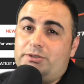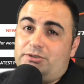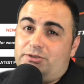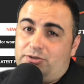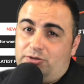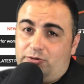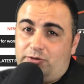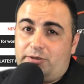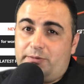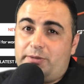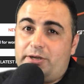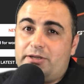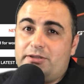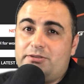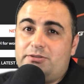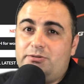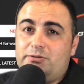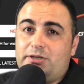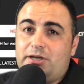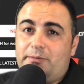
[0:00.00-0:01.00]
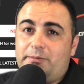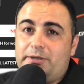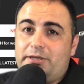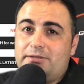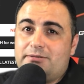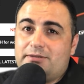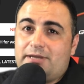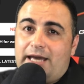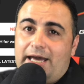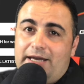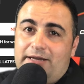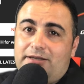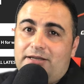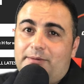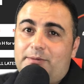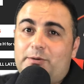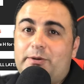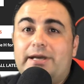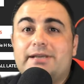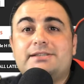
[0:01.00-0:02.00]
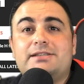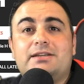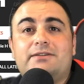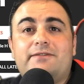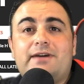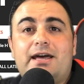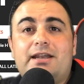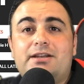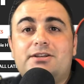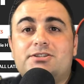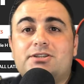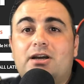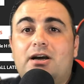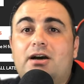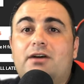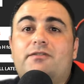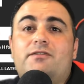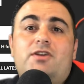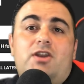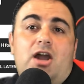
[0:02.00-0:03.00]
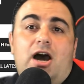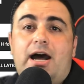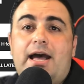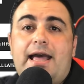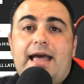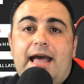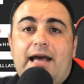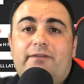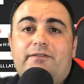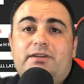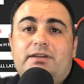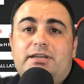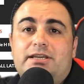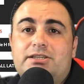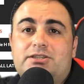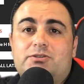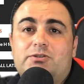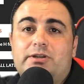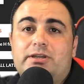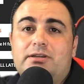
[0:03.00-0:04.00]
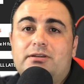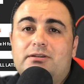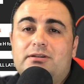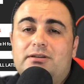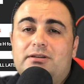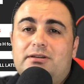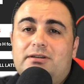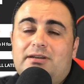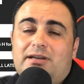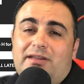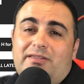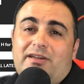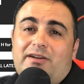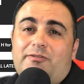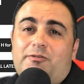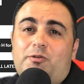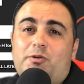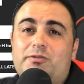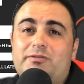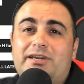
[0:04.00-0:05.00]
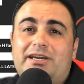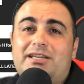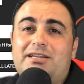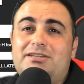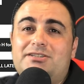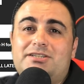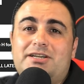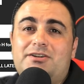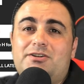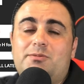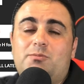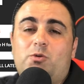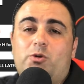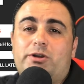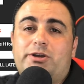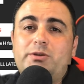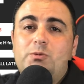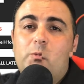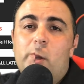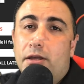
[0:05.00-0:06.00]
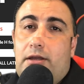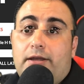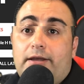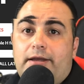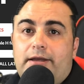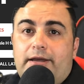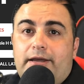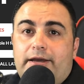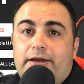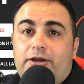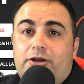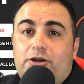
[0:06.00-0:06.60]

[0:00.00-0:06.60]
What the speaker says: do compare the two companies, AEW has the advantage of not having history, and therefore they can engender more goodwill, and